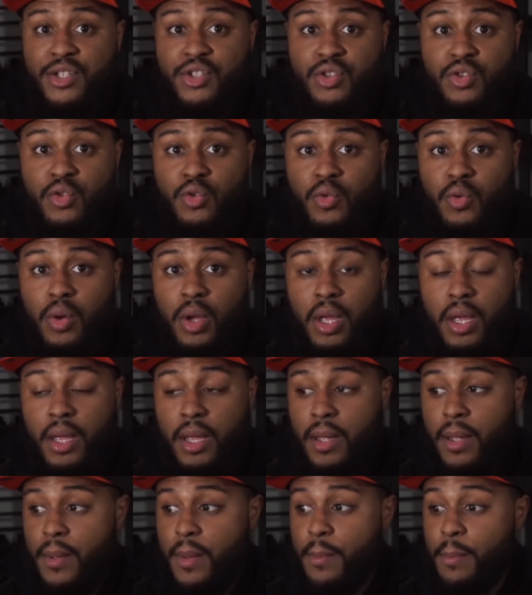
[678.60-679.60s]
to
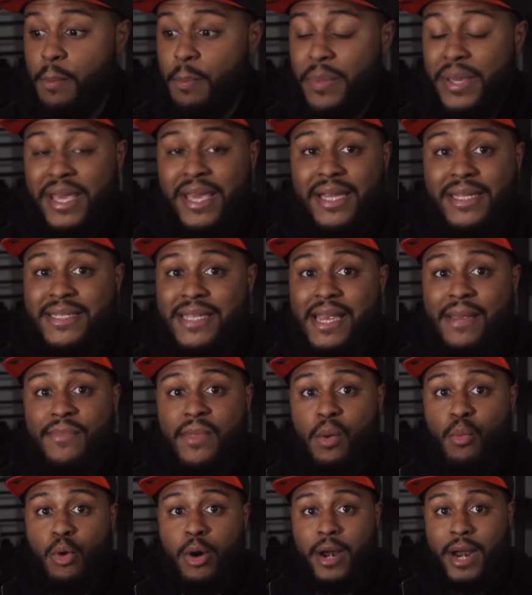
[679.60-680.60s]
be a team
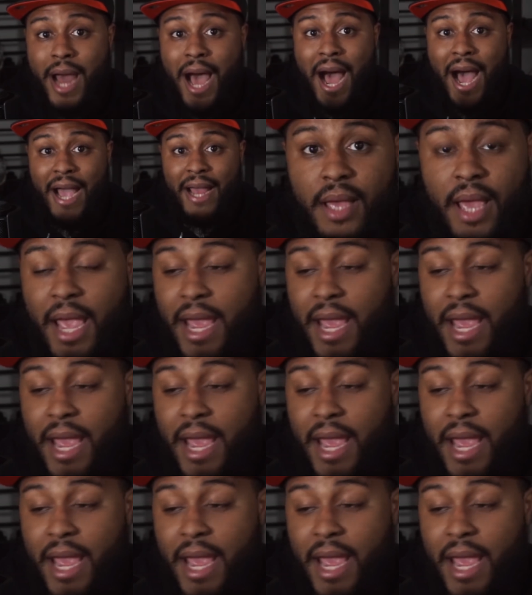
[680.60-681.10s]
that we're not,